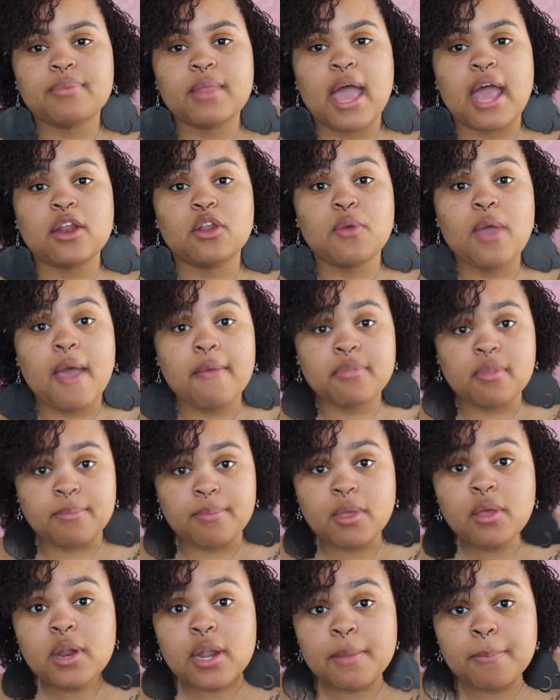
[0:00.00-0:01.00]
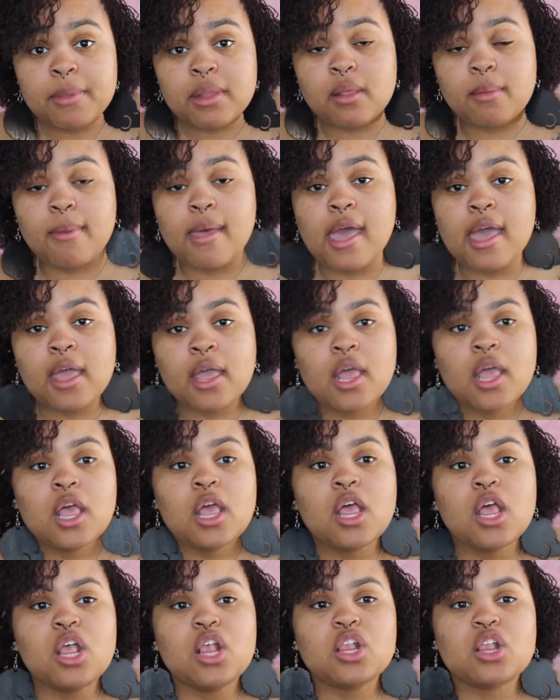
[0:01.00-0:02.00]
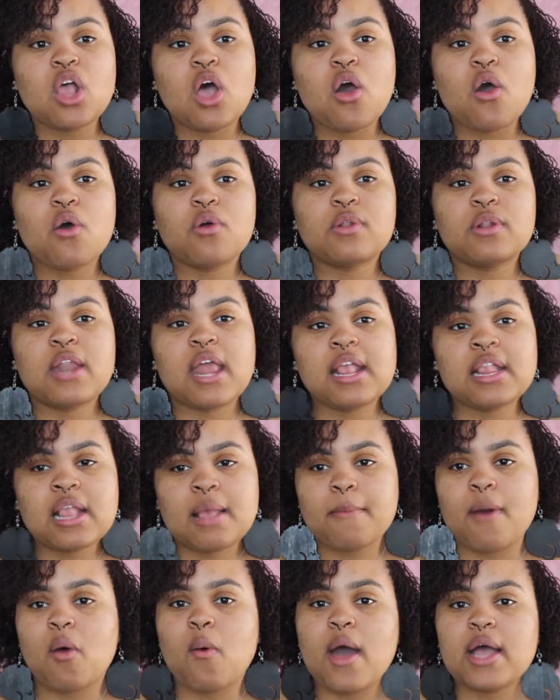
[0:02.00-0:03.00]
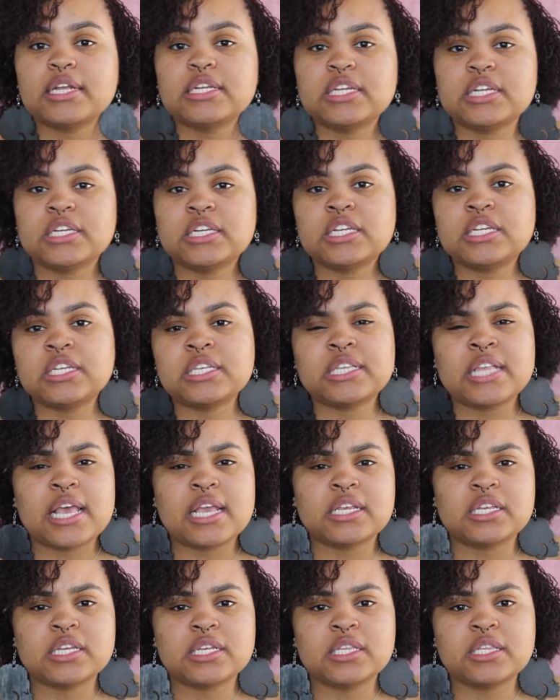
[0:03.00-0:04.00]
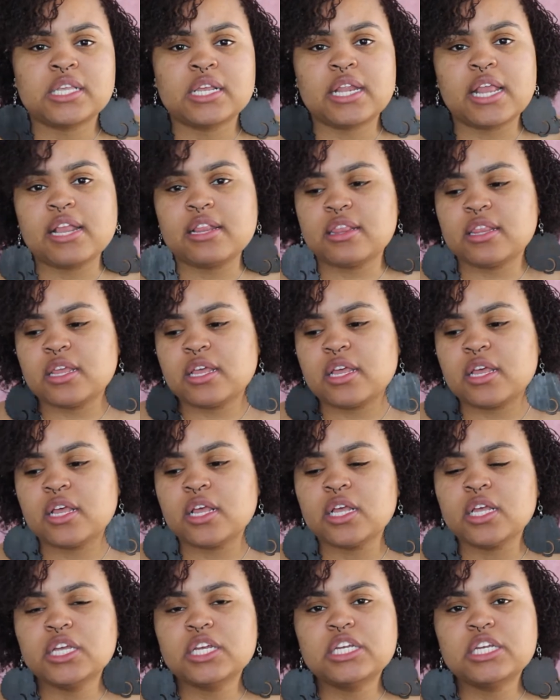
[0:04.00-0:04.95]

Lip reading: I do have some buildup in the back. So next time I wash it, she said just to let the